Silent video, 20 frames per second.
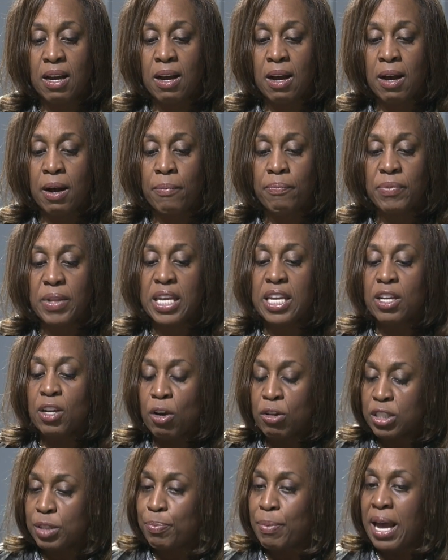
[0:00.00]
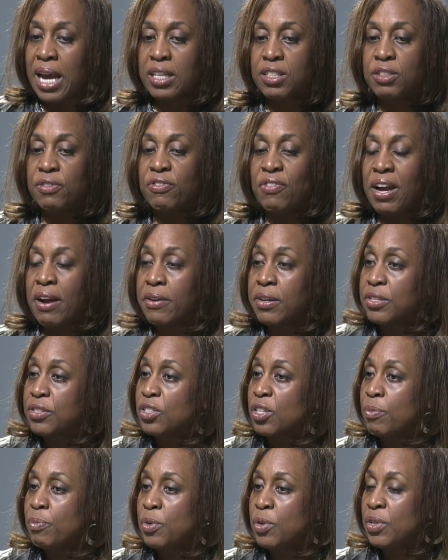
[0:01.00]
um, he goes back to various
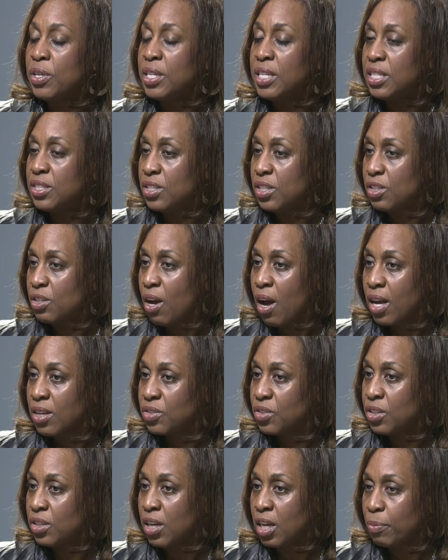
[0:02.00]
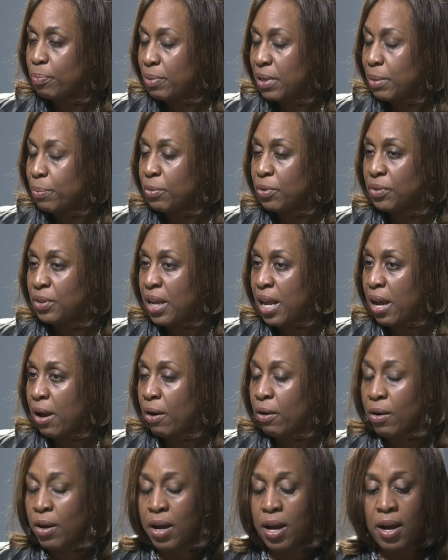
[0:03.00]
communities and talks to young people
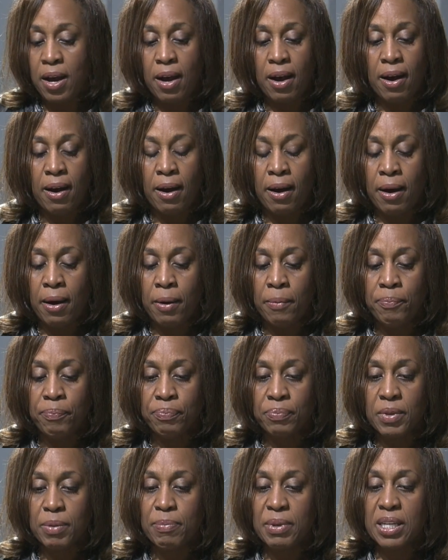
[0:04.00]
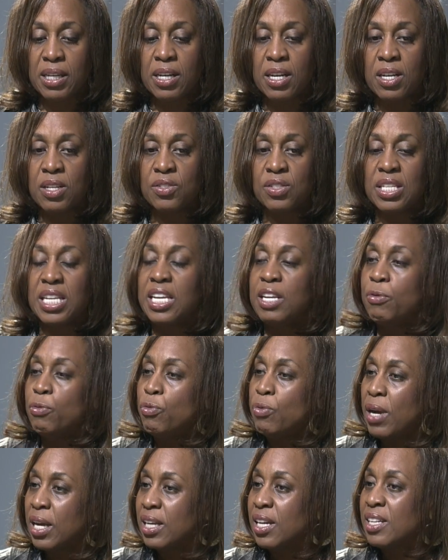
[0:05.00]
now um, because he
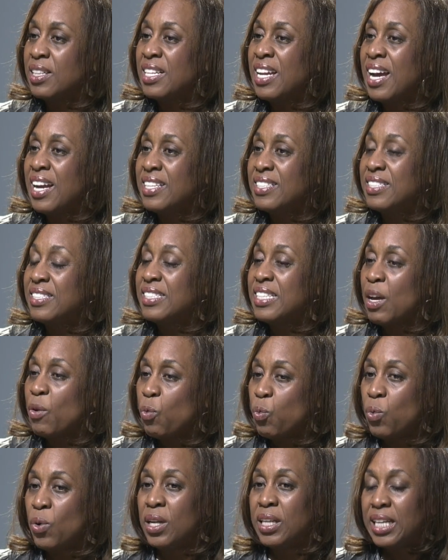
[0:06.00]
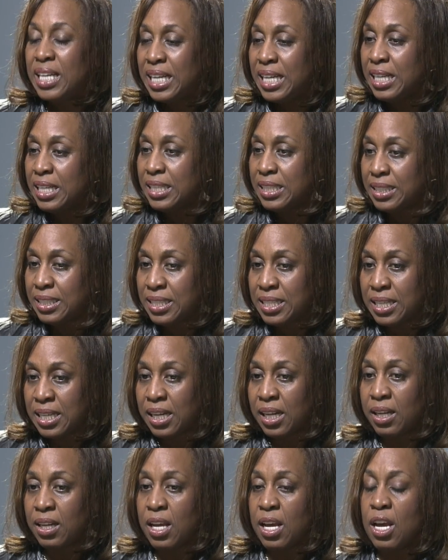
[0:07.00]
recognizes that what he
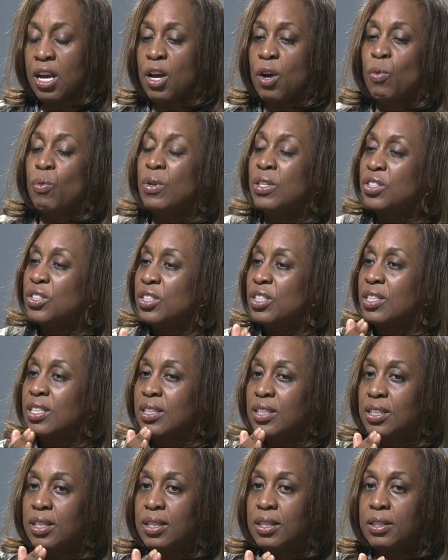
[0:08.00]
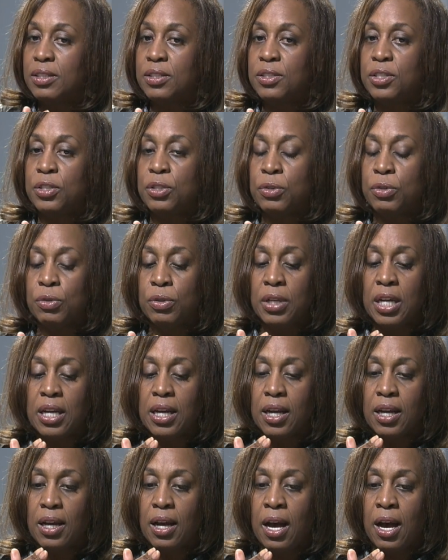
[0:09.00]
did was to, to
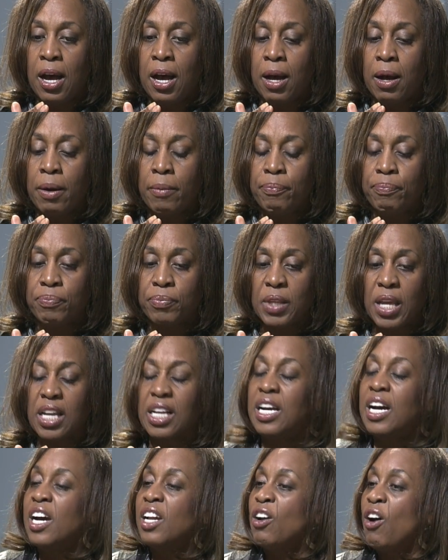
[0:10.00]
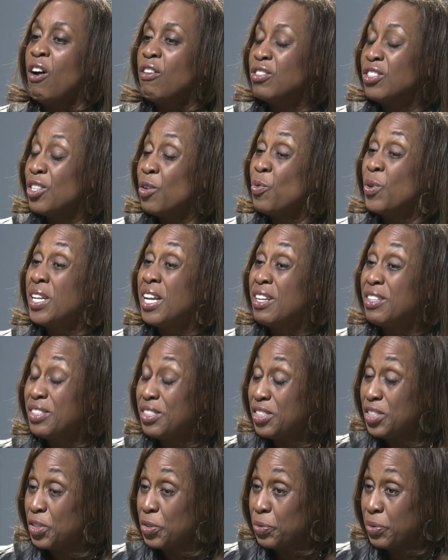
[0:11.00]
um, cut off someone
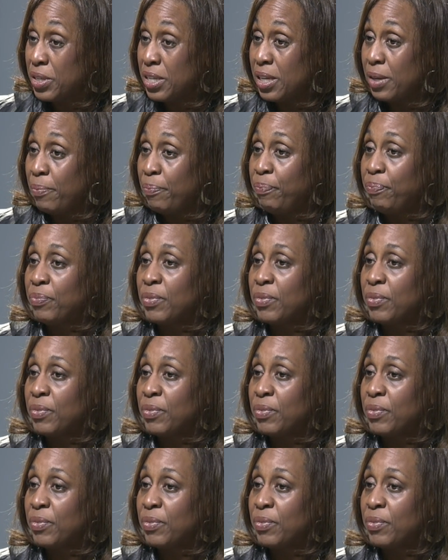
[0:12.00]
else's dream